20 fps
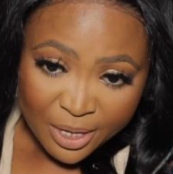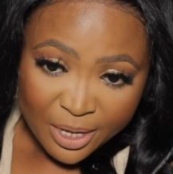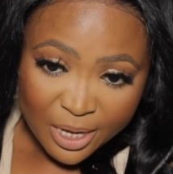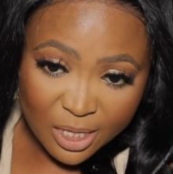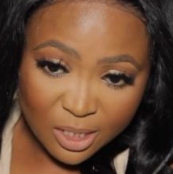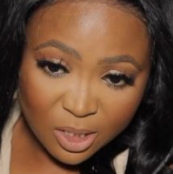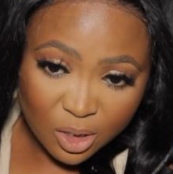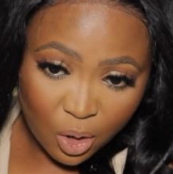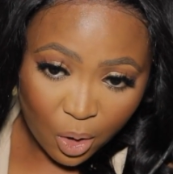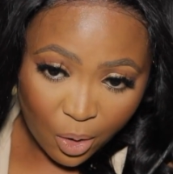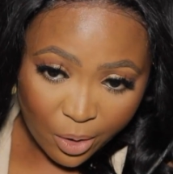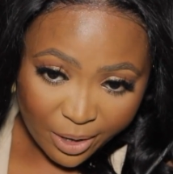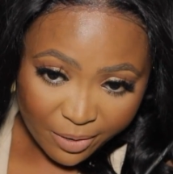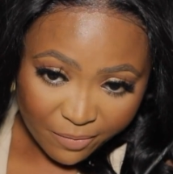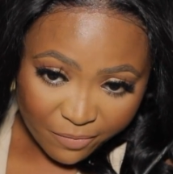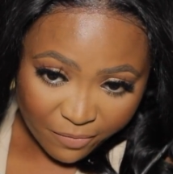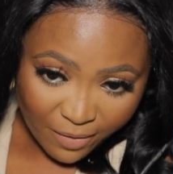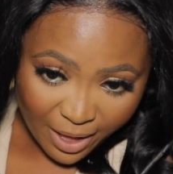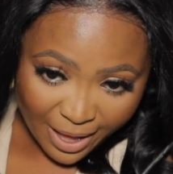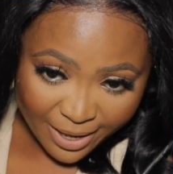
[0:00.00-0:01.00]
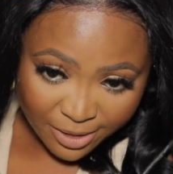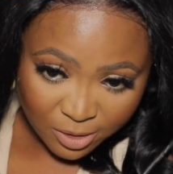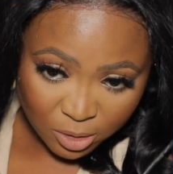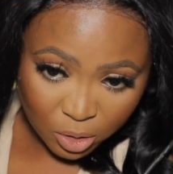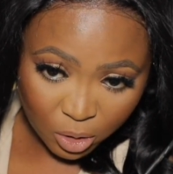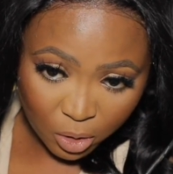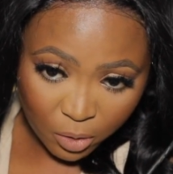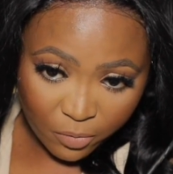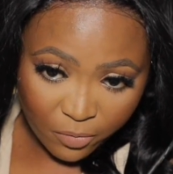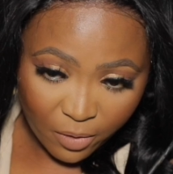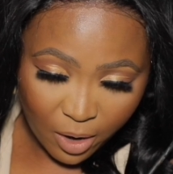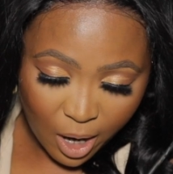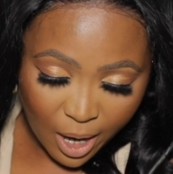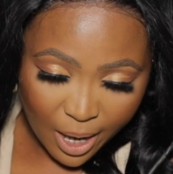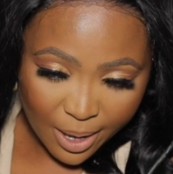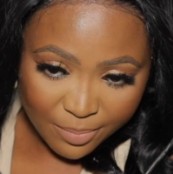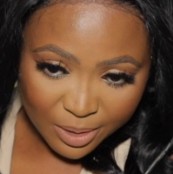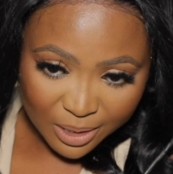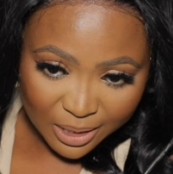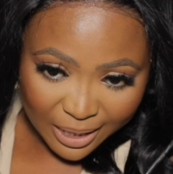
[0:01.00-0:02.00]
It's going fine so far.
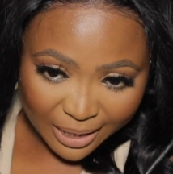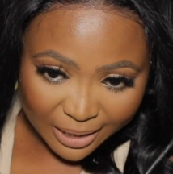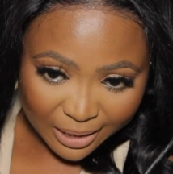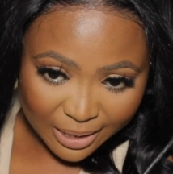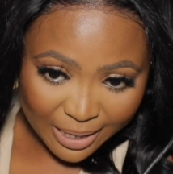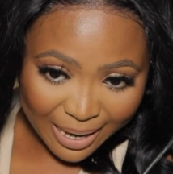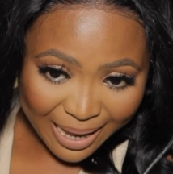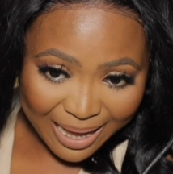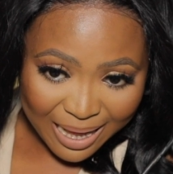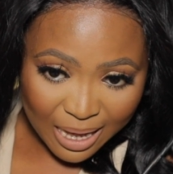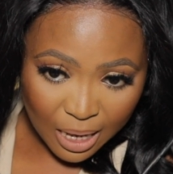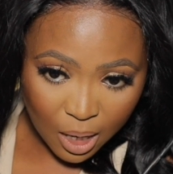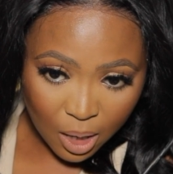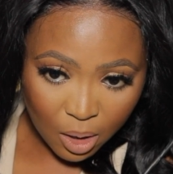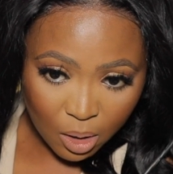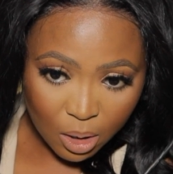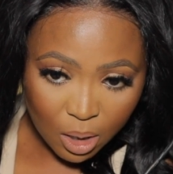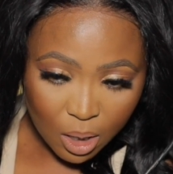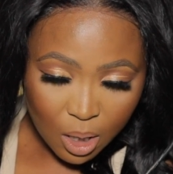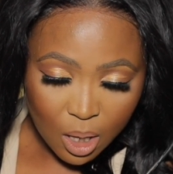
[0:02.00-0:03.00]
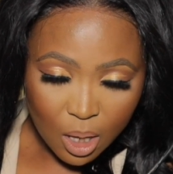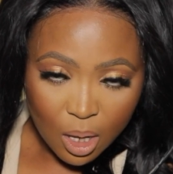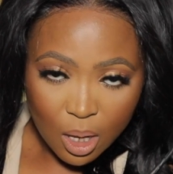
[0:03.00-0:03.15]
I mean, like now,